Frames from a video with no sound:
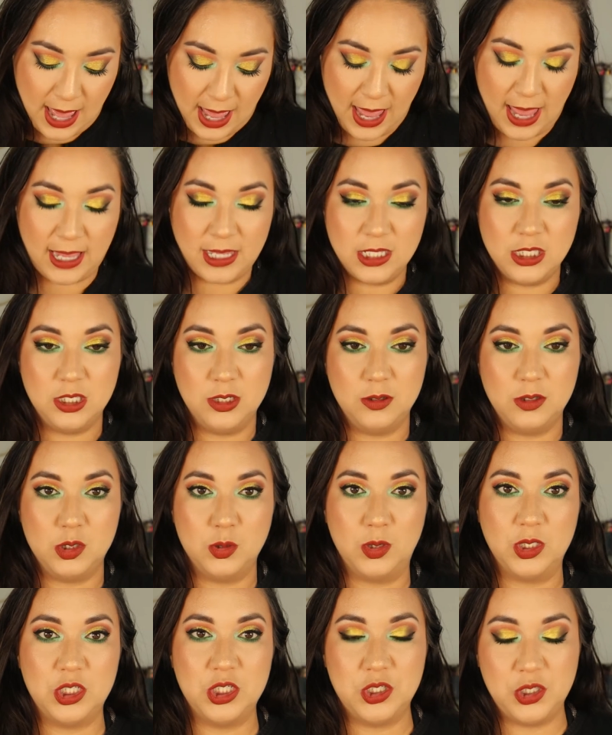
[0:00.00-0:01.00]
I had to
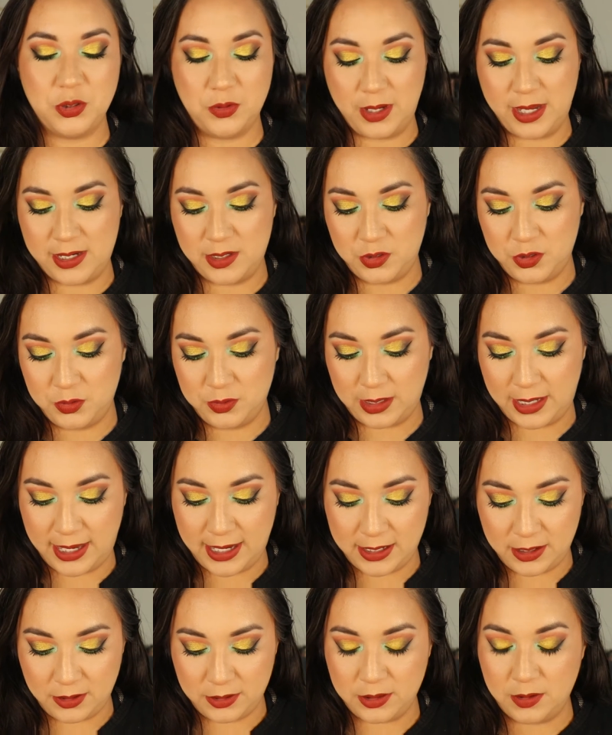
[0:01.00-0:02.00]
switch to a new
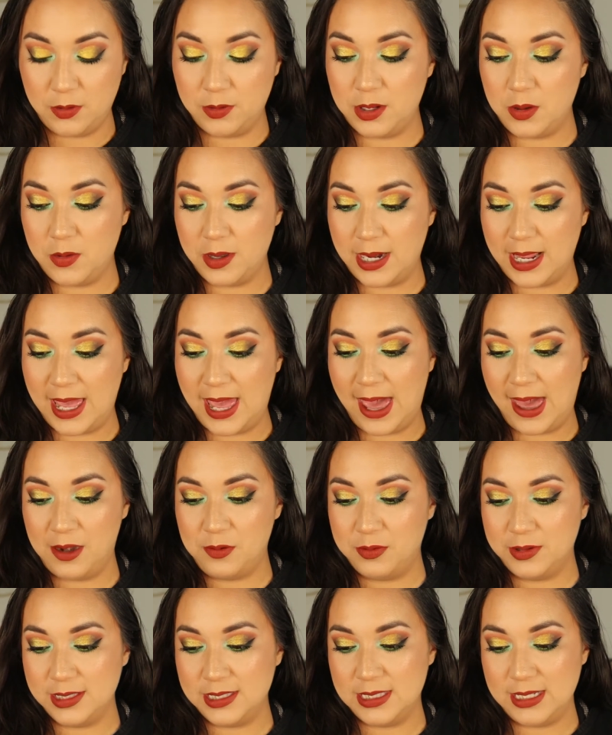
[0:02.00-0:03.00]
liner and the only one I
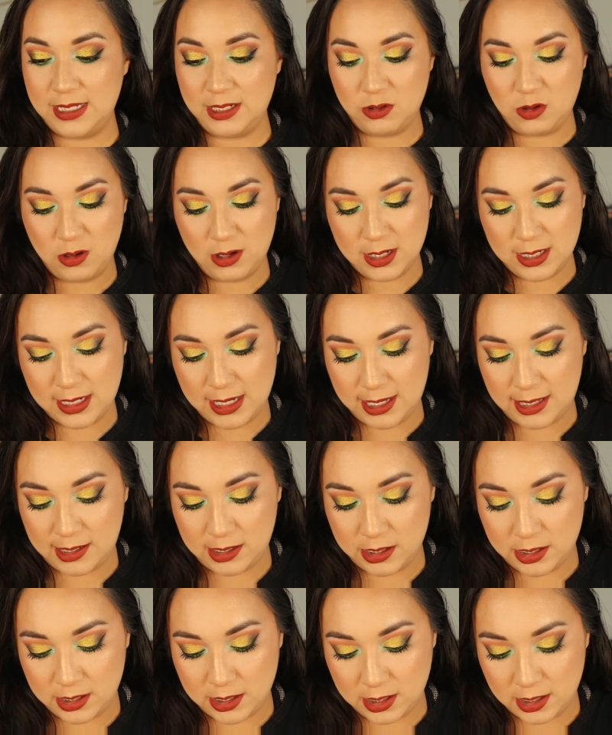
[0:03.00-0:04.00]
had was the Laura
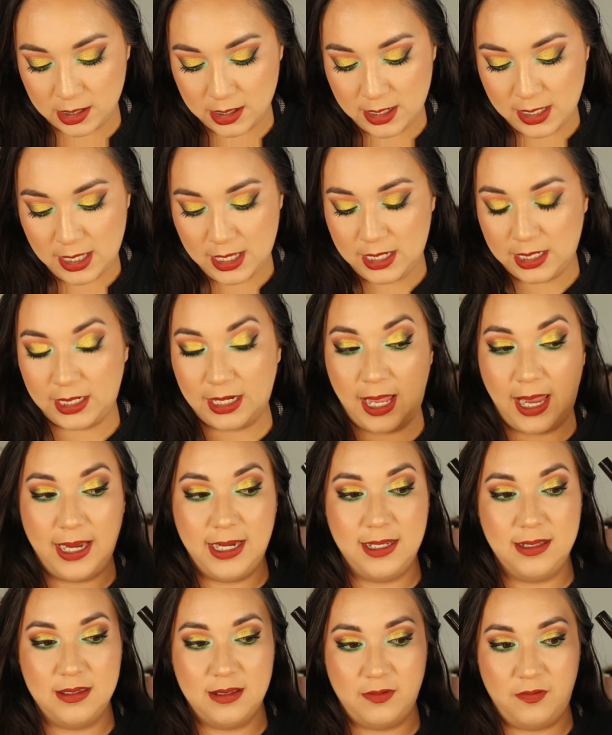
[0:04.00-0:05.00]
Geller
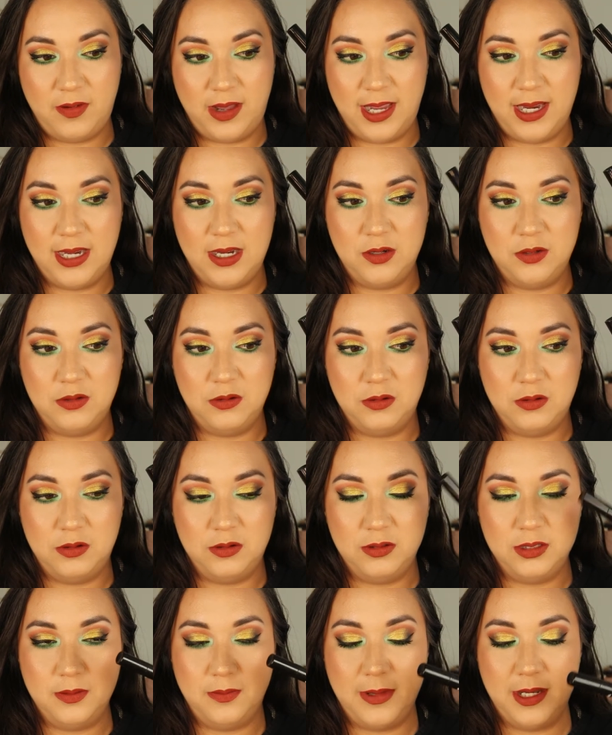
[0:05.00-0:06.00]
Line and Define
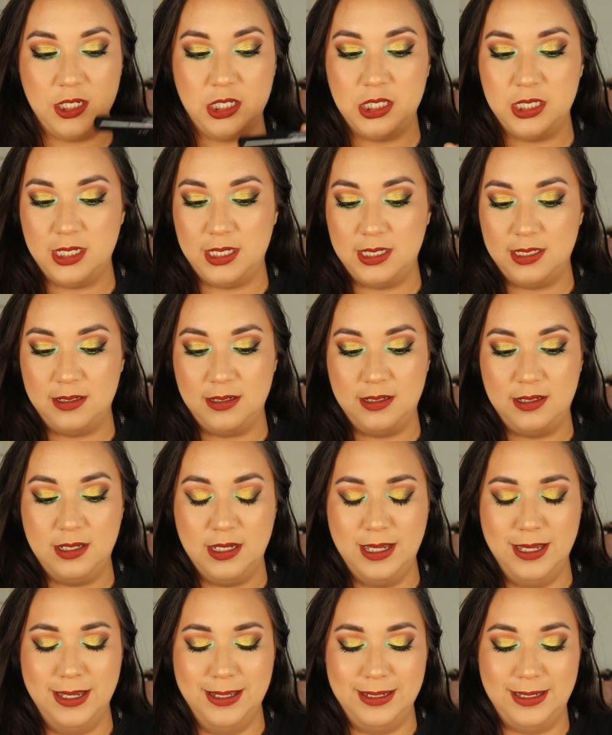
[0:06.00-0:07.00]
Dual Dimension
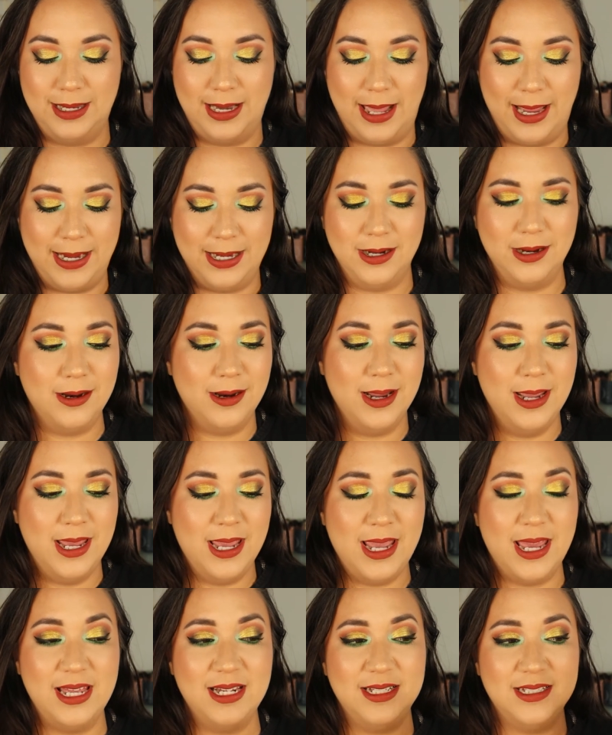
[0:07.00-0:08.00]
liner
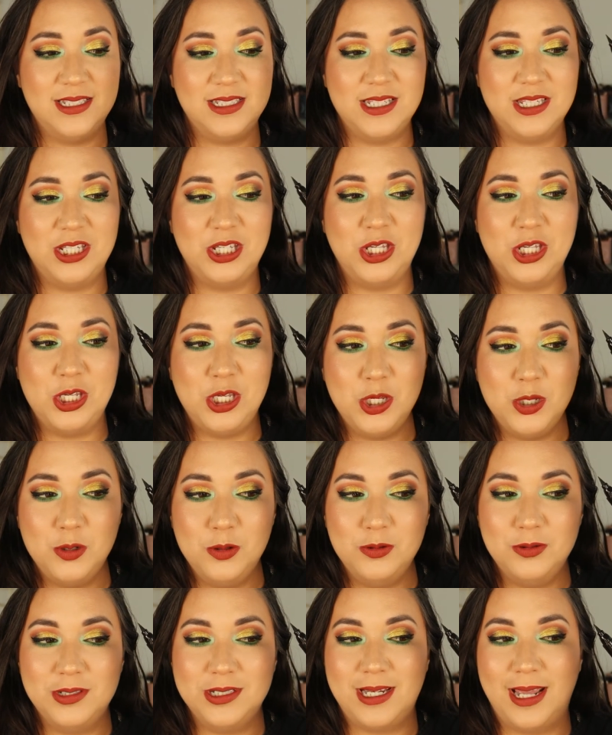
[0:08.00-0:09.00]
and it's this
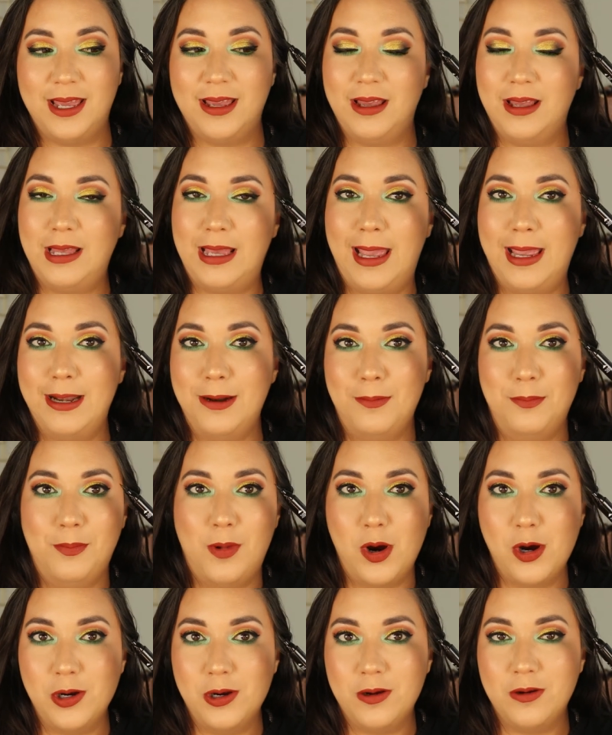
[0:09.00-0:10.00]
huge like kind of
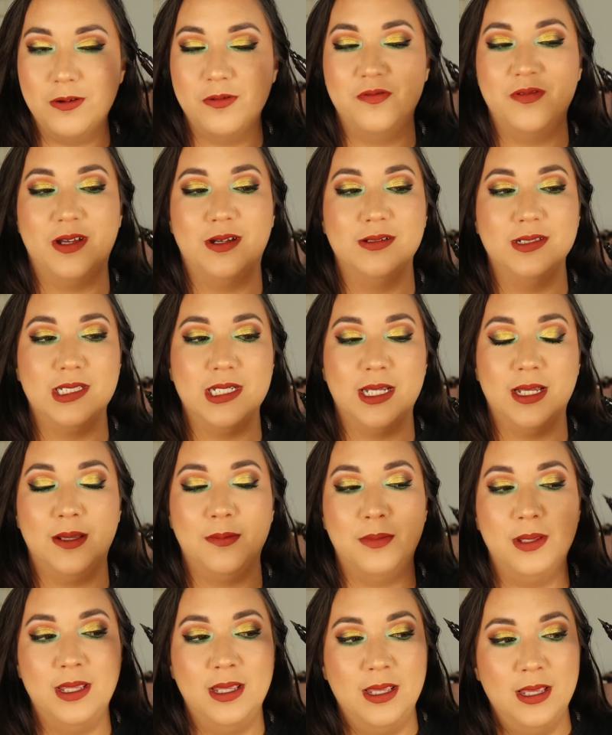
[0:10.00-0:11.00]
marker felt
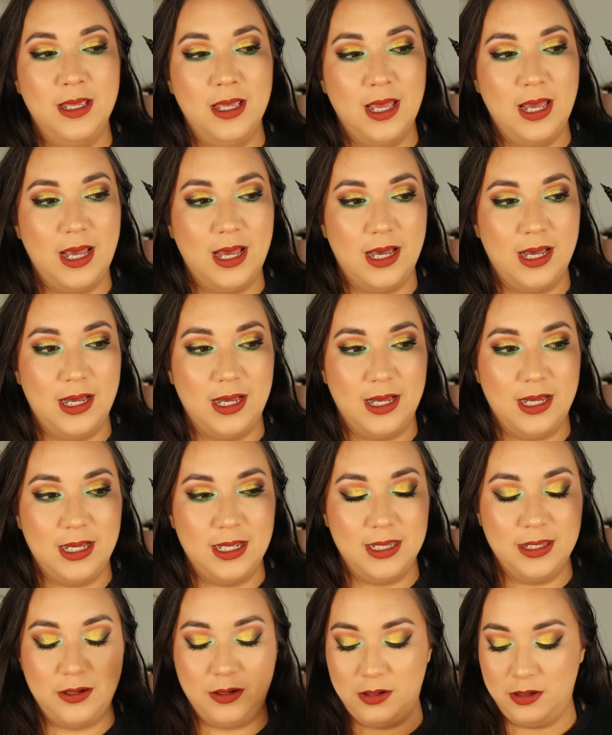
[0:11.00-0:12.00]
tip
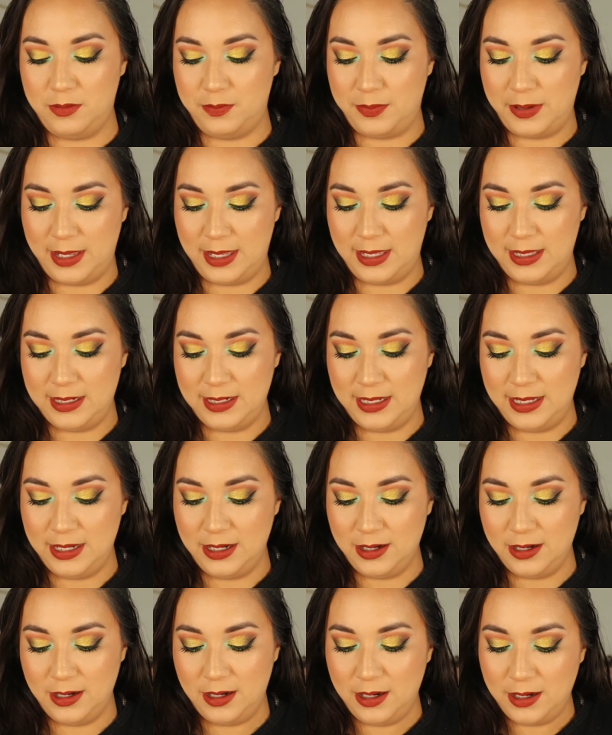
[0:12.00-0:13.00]
uh, little pen
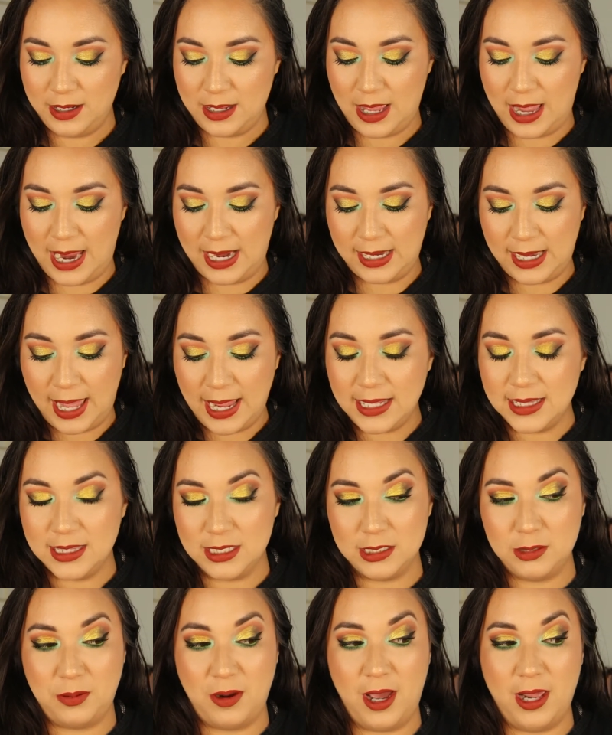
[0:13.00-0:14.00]
here. I like
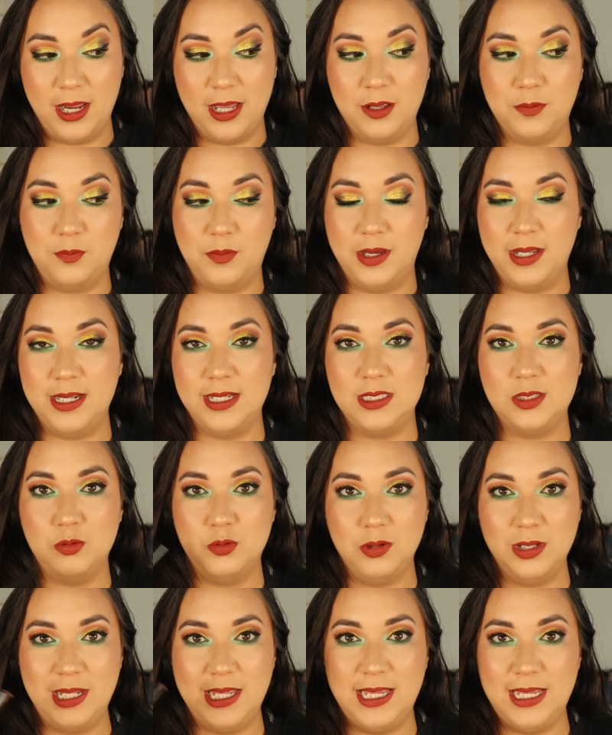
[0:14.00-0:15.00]
this product but it's
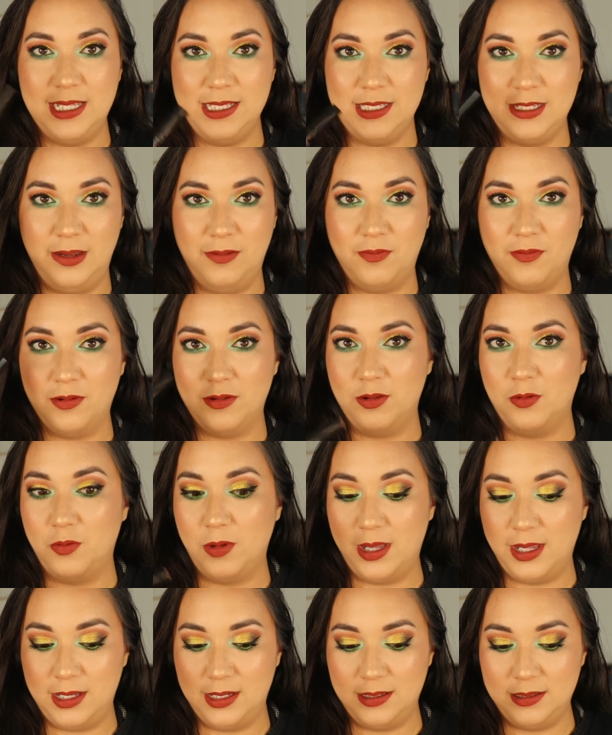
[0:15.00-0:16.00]
really easy for the
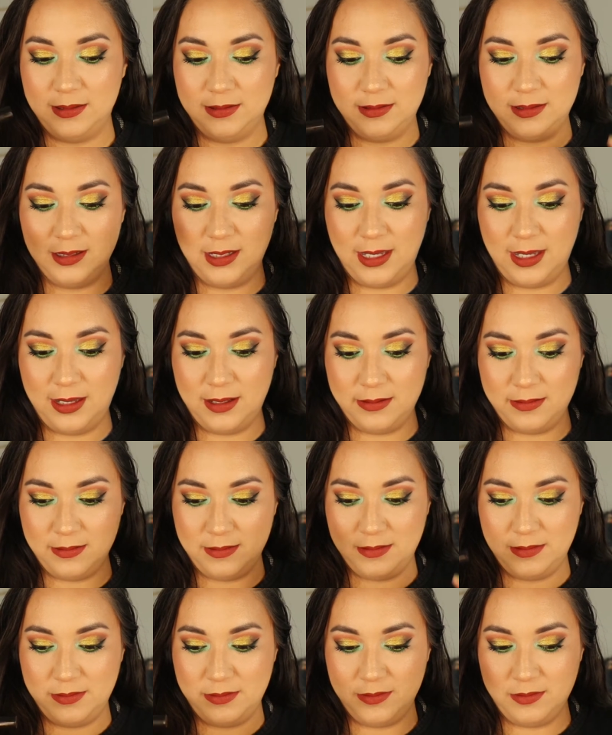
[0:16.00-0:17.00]
wing to get
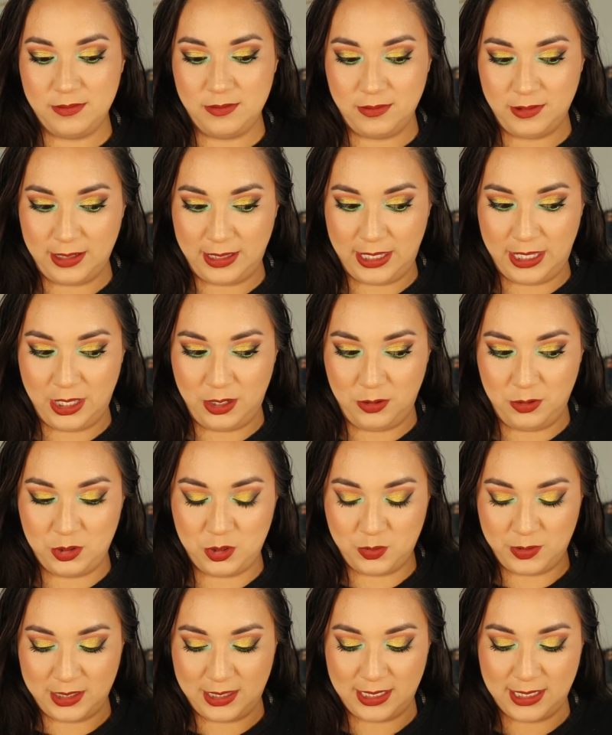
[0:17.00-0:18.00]
really
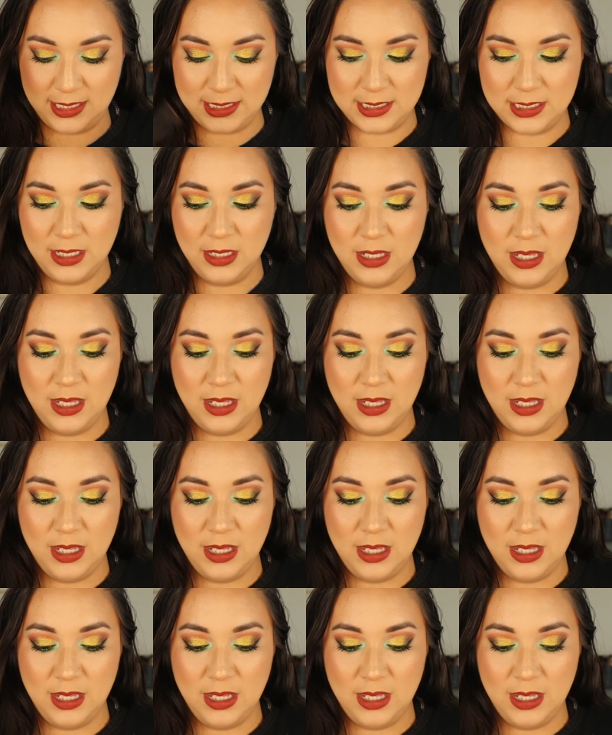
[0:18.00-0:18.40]
huge with this.